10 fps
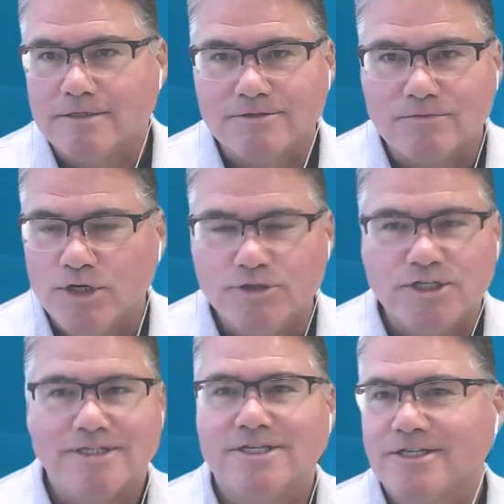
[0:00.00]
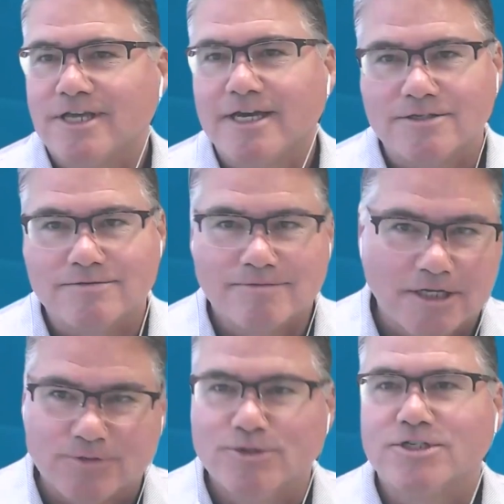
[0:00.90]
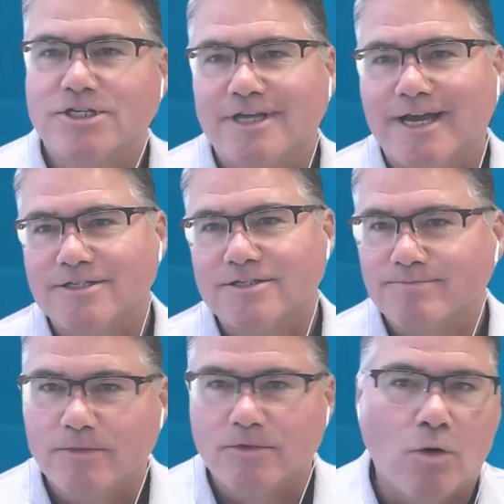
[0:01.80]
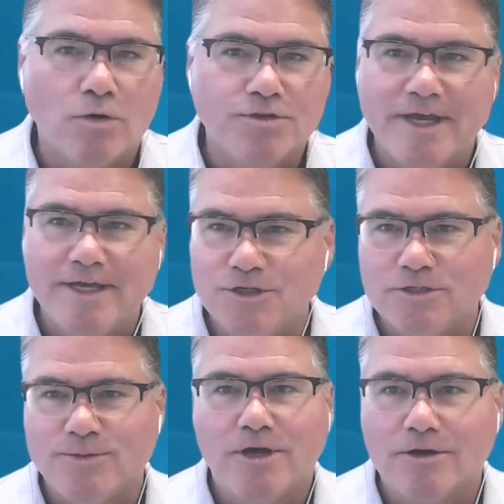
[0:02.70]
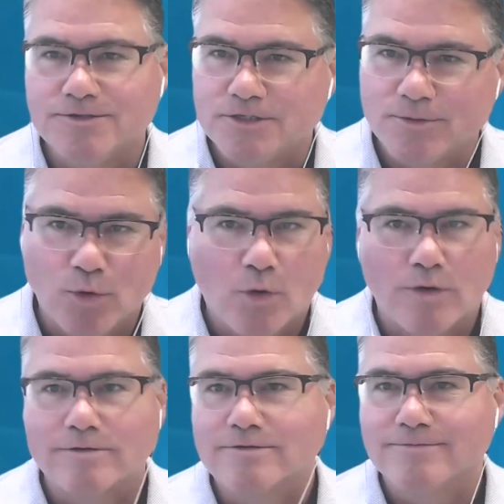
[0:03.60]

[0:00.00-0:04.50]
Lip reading: when you say success, customer success, old days used to be called support or